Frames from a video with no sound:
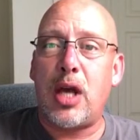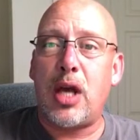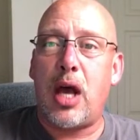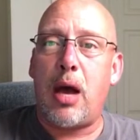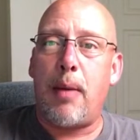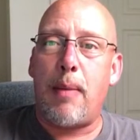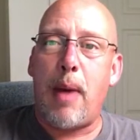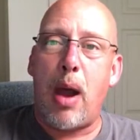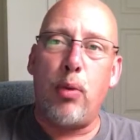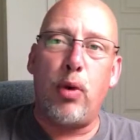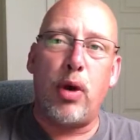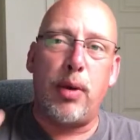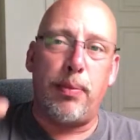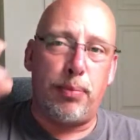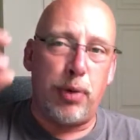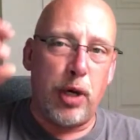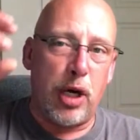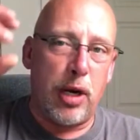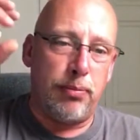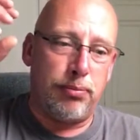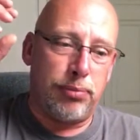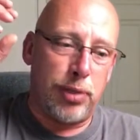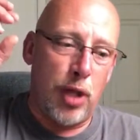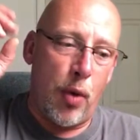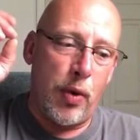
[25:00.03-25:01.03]
Um, I wouldn't put
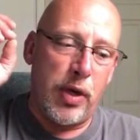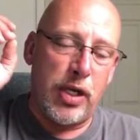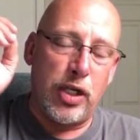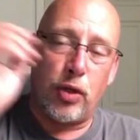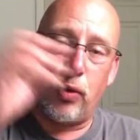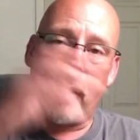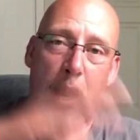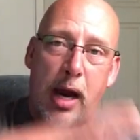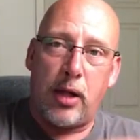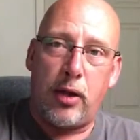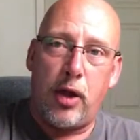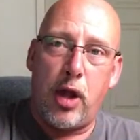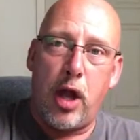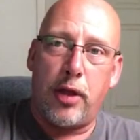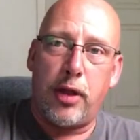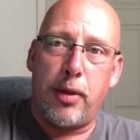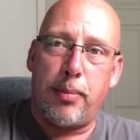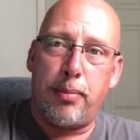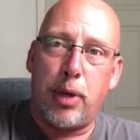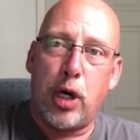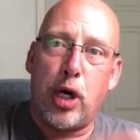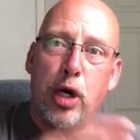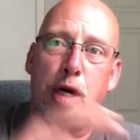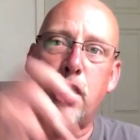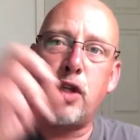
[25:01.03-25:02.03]
it blowing directly on the
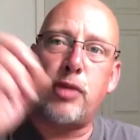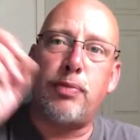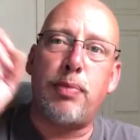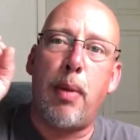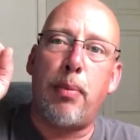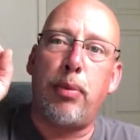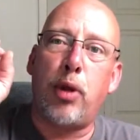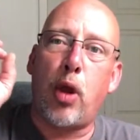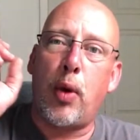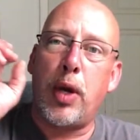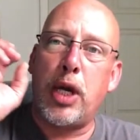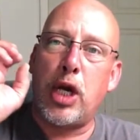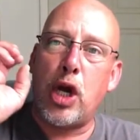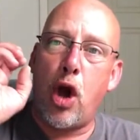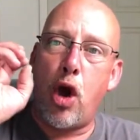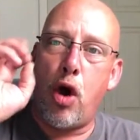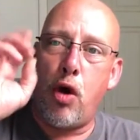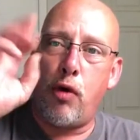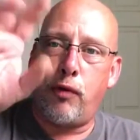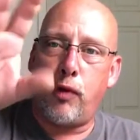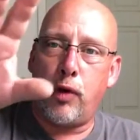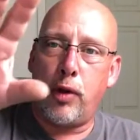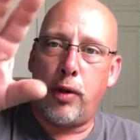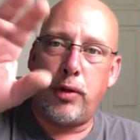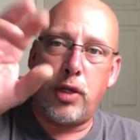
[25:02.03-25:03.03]
birds, but blowing
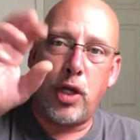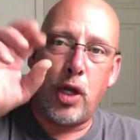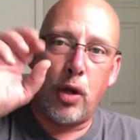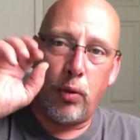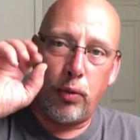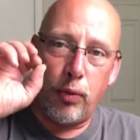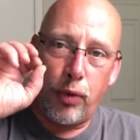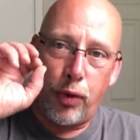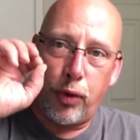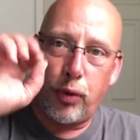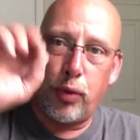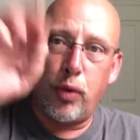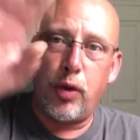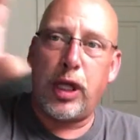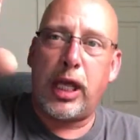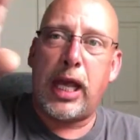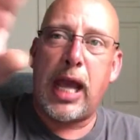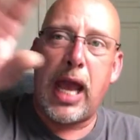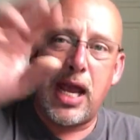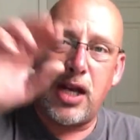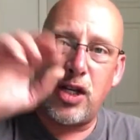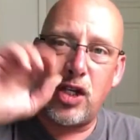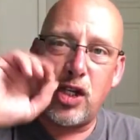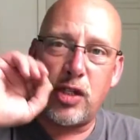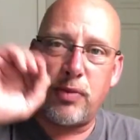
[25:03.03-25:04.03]
over, you know,
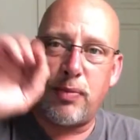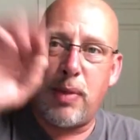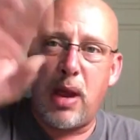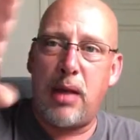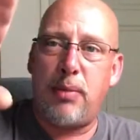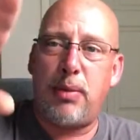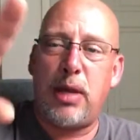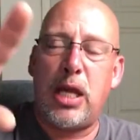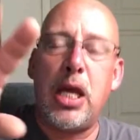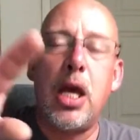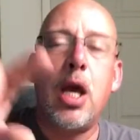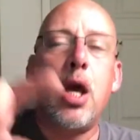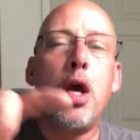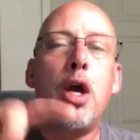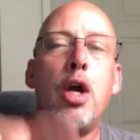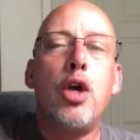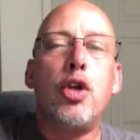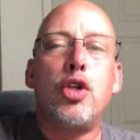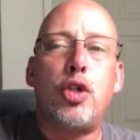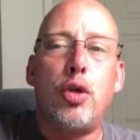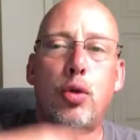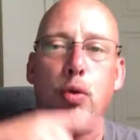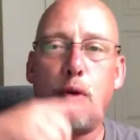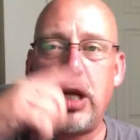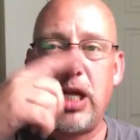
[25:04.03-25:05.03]
through the cages maybe
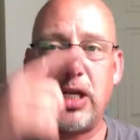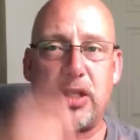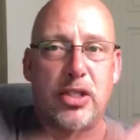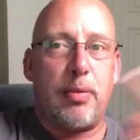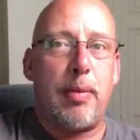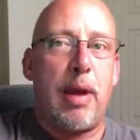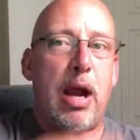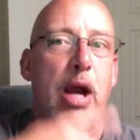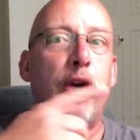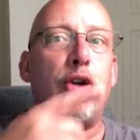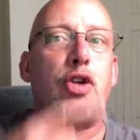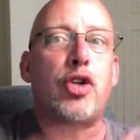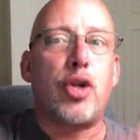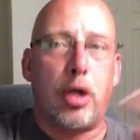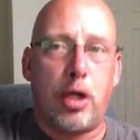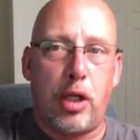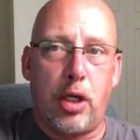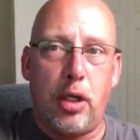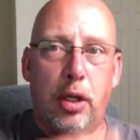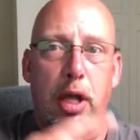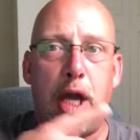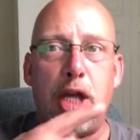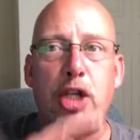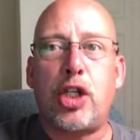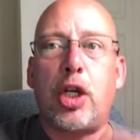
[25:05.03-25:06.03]
to get some air
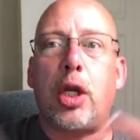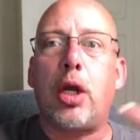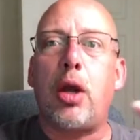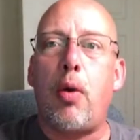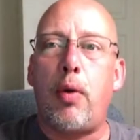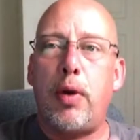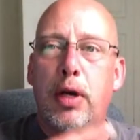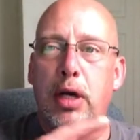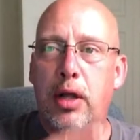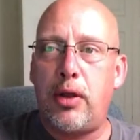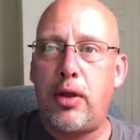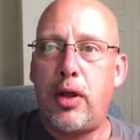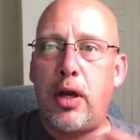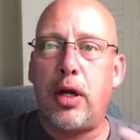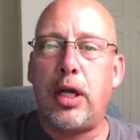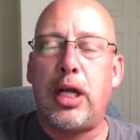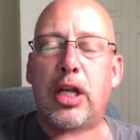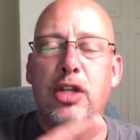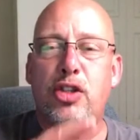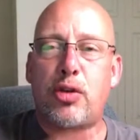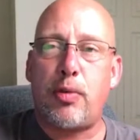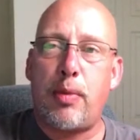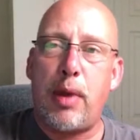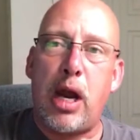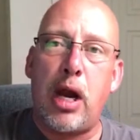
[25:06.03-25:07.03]
circulation going in there,
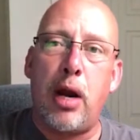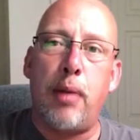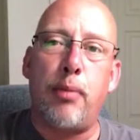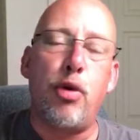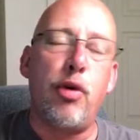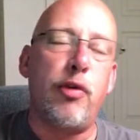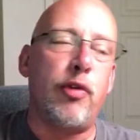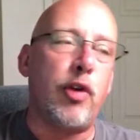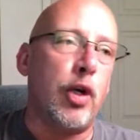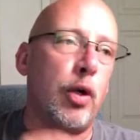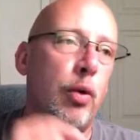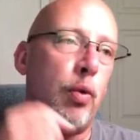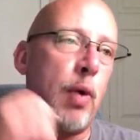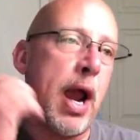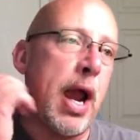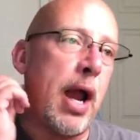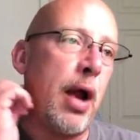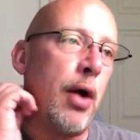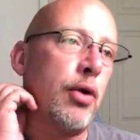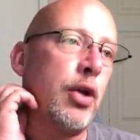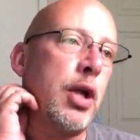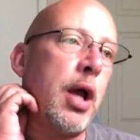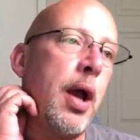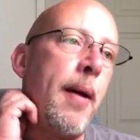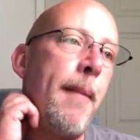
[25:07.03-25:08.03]
get some air moving
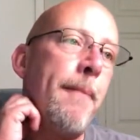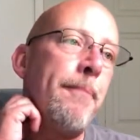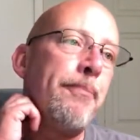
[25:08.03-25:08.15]
around.